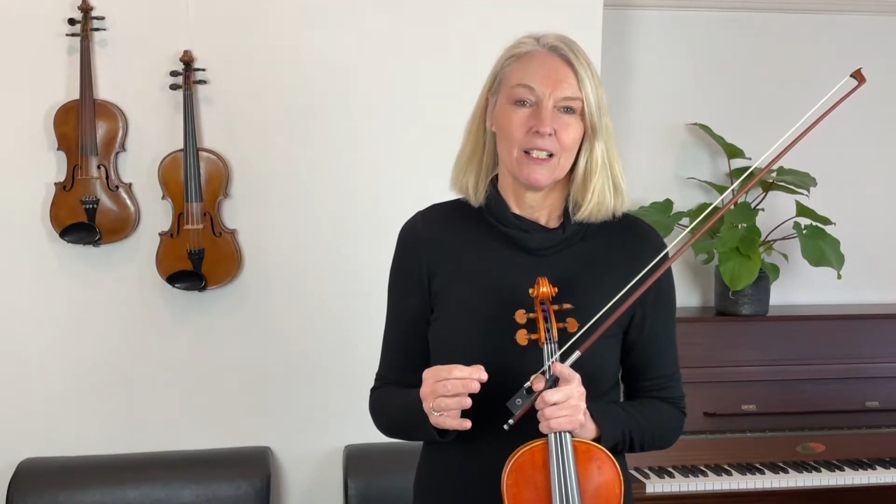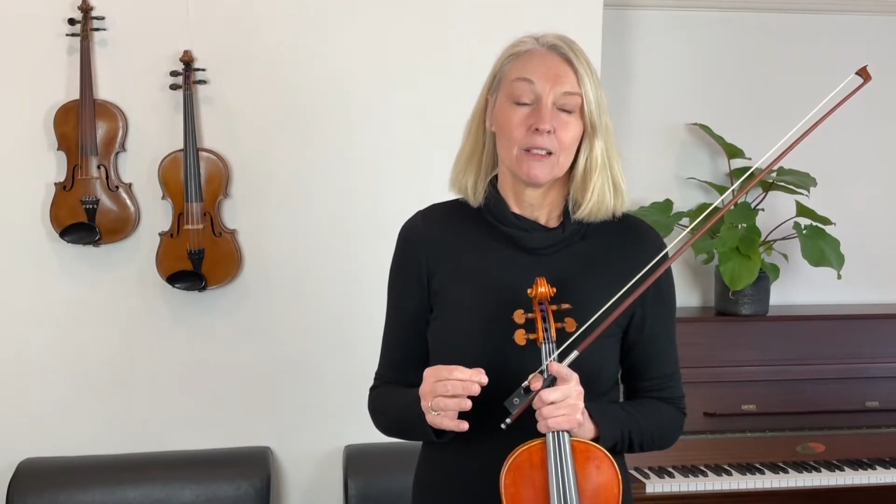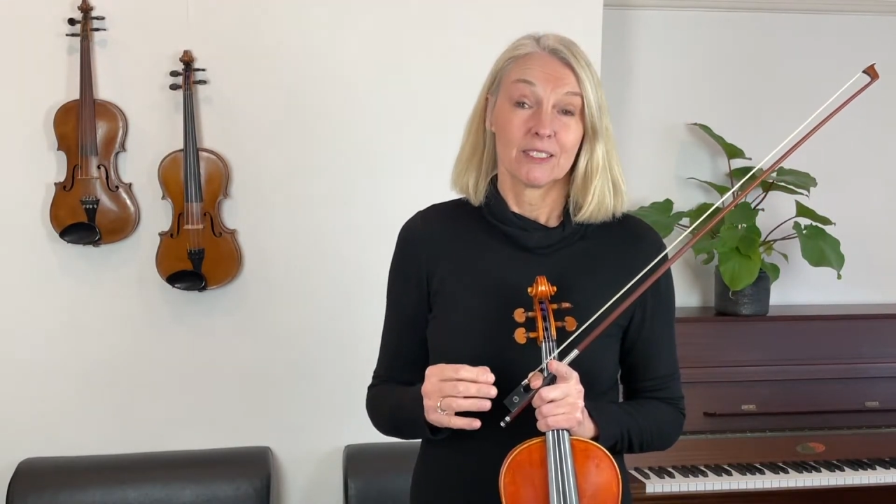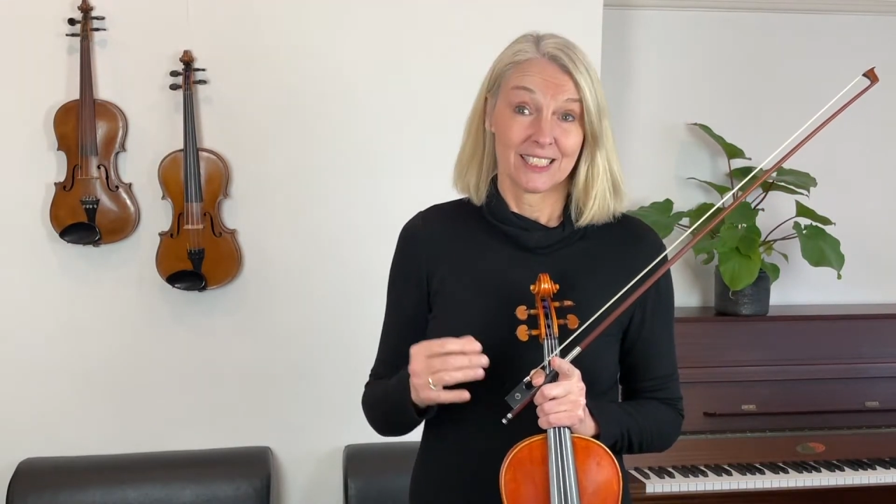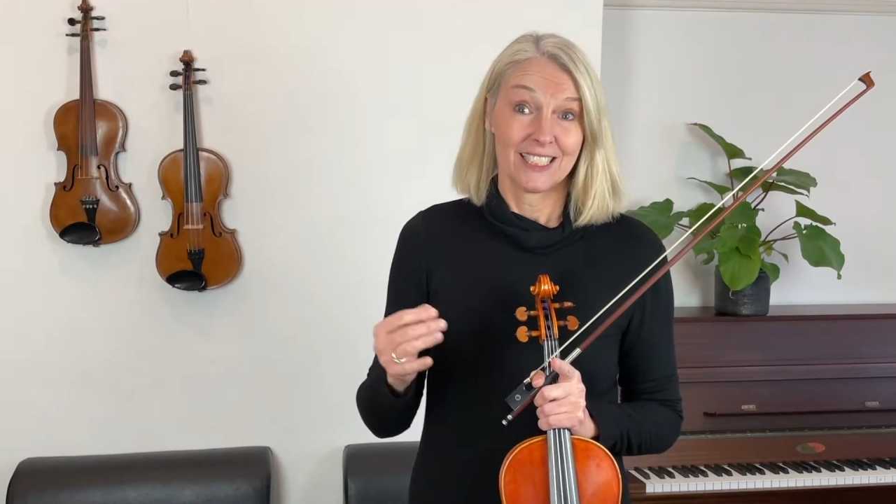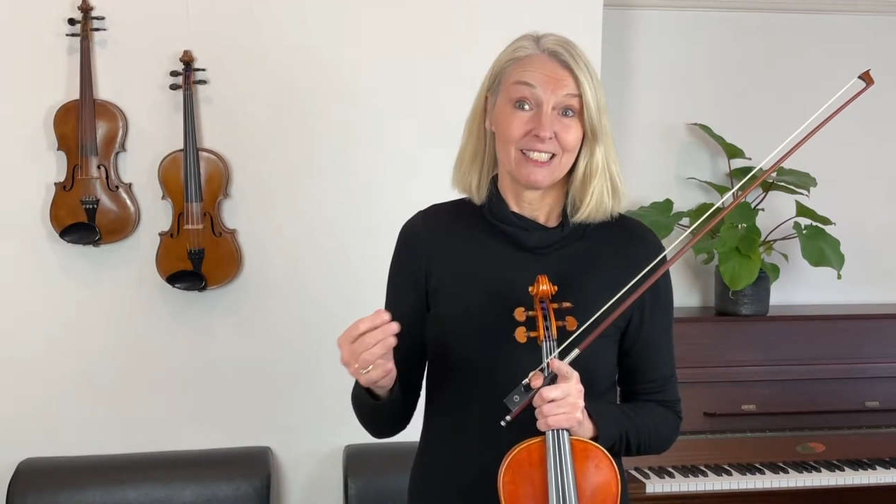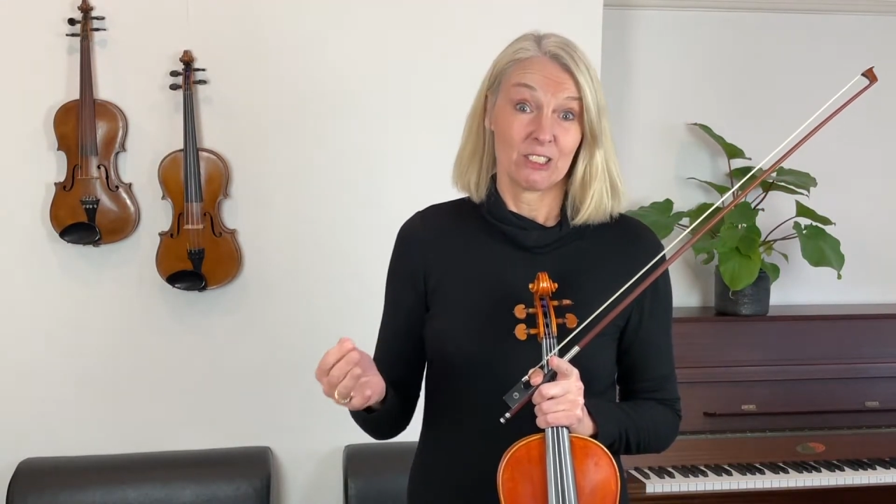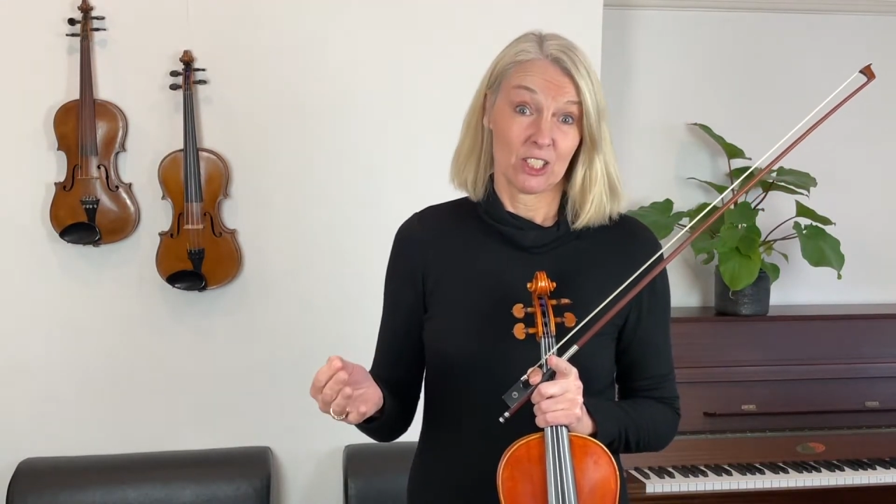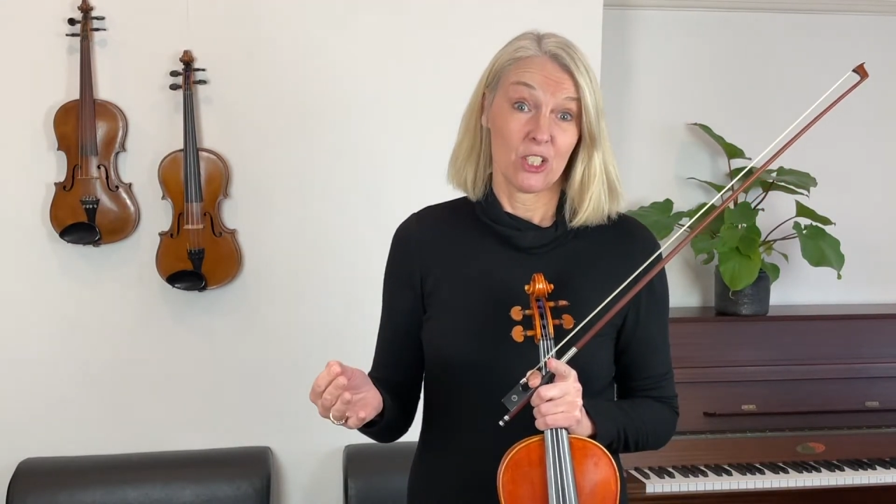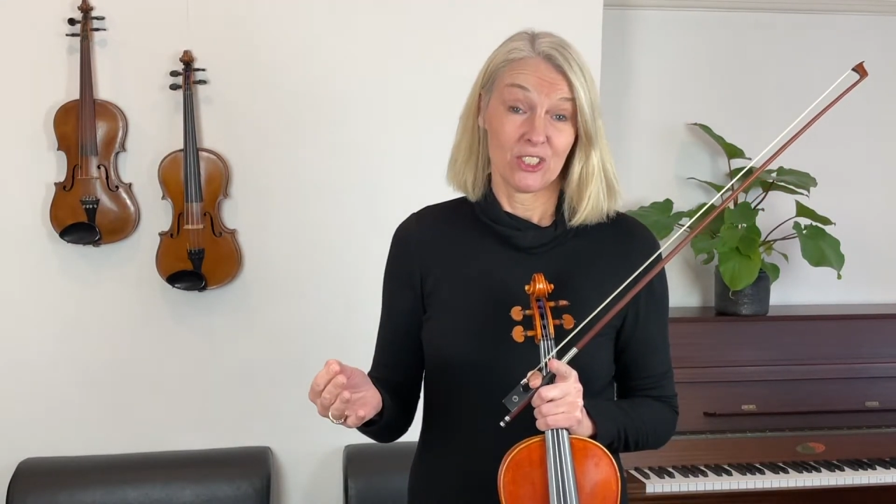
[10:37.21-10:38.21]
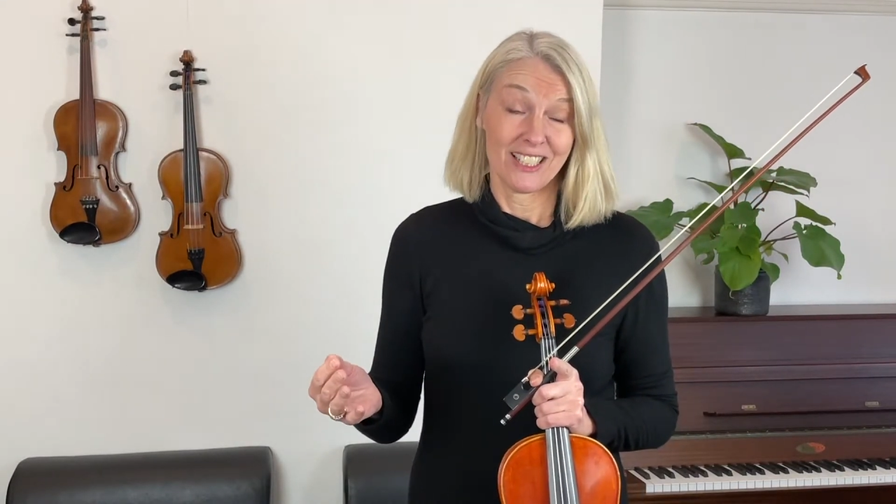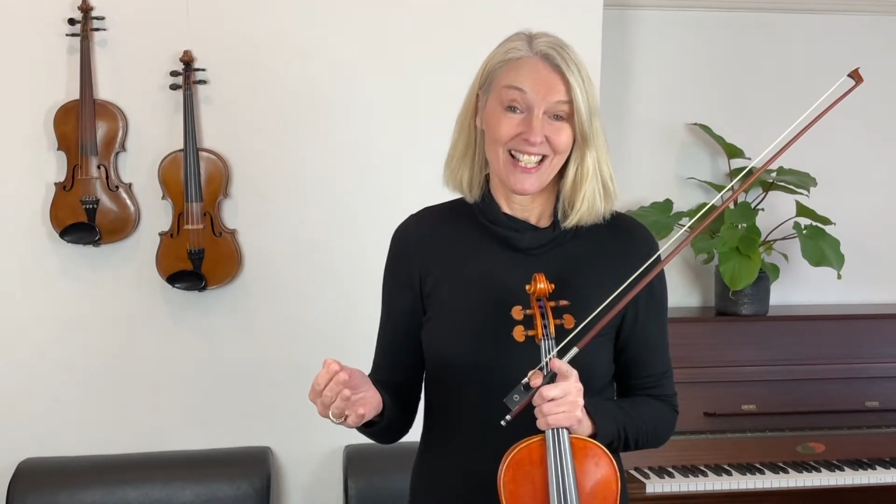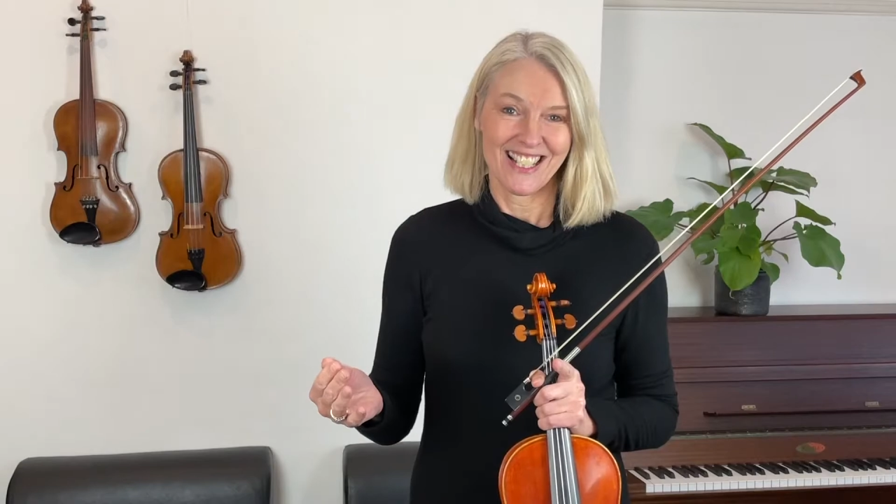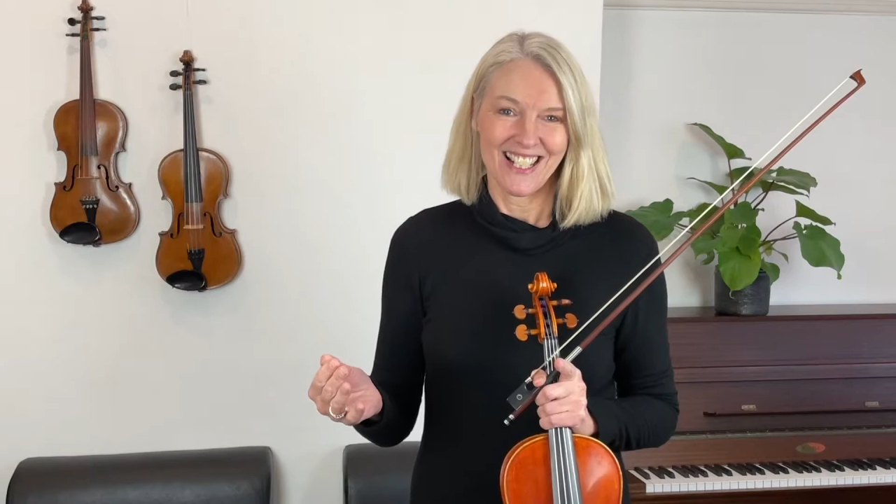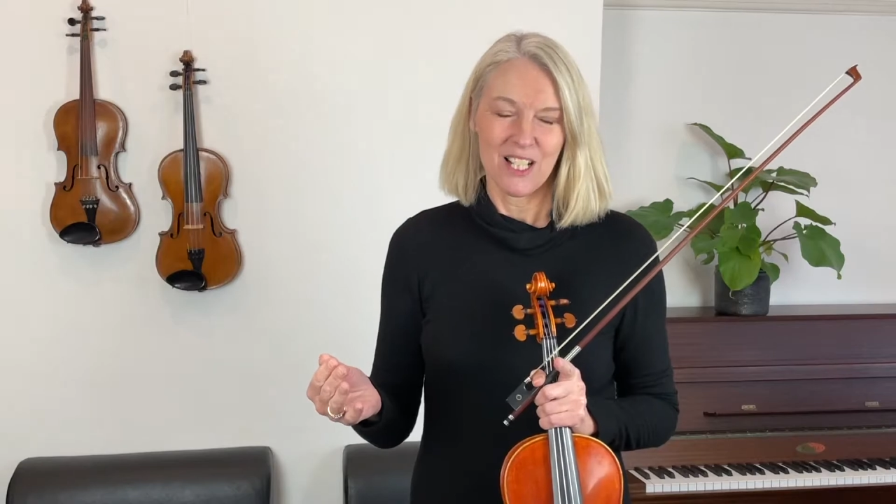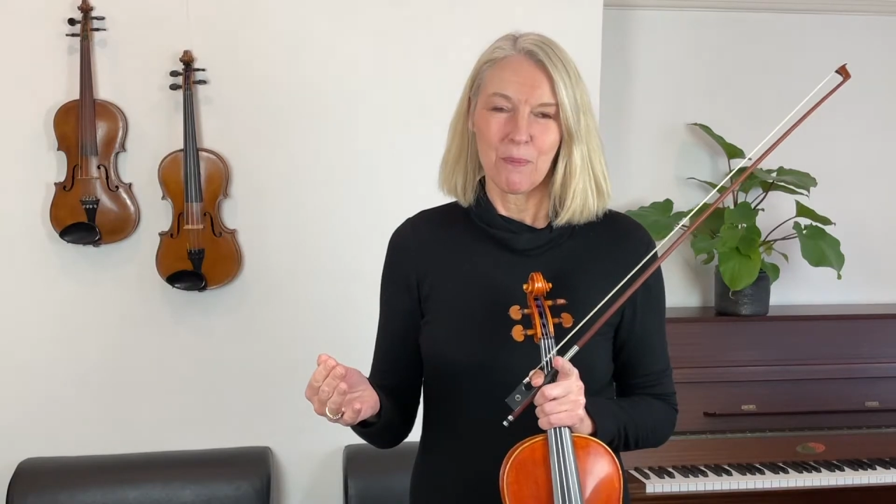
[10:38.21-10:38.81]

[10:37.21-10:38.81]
because it's going to get a little